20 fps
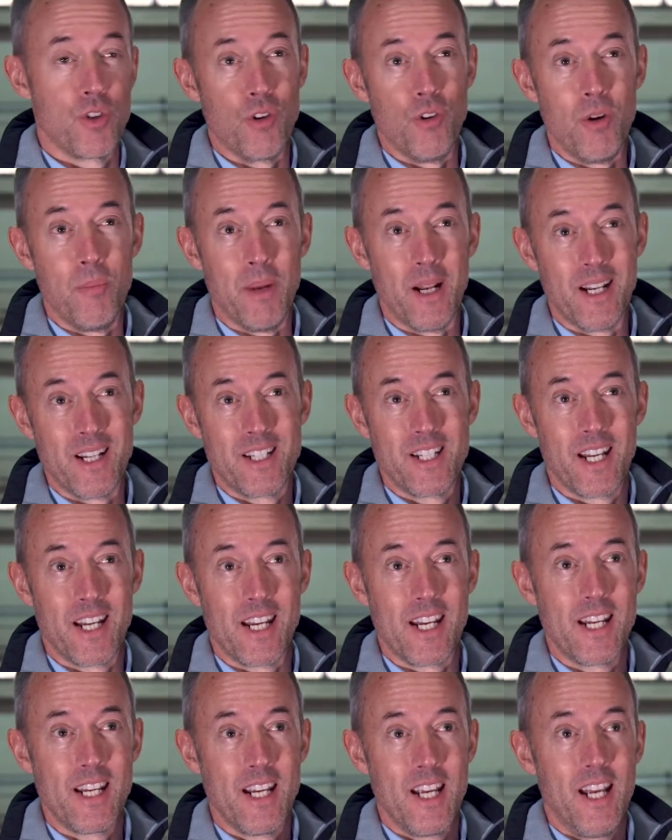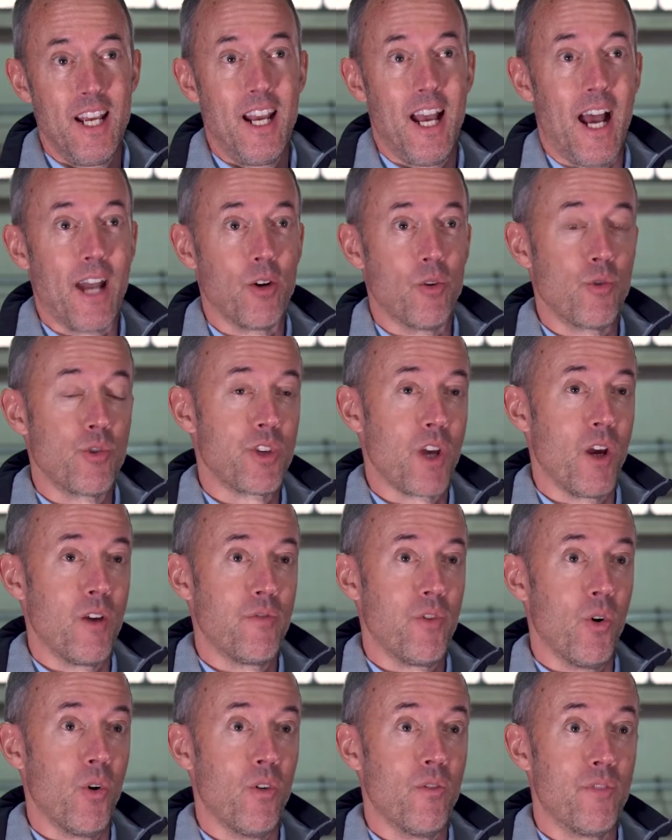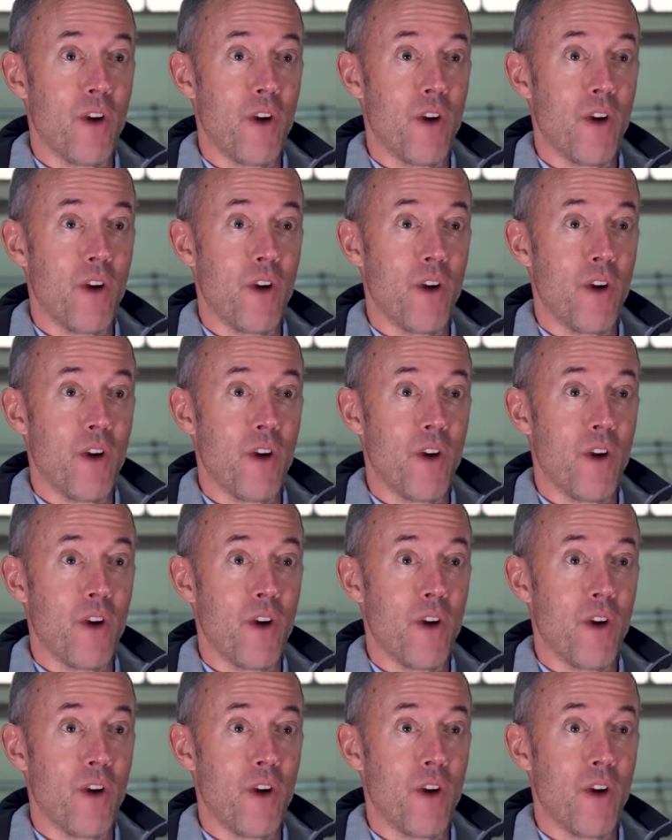durability, and also for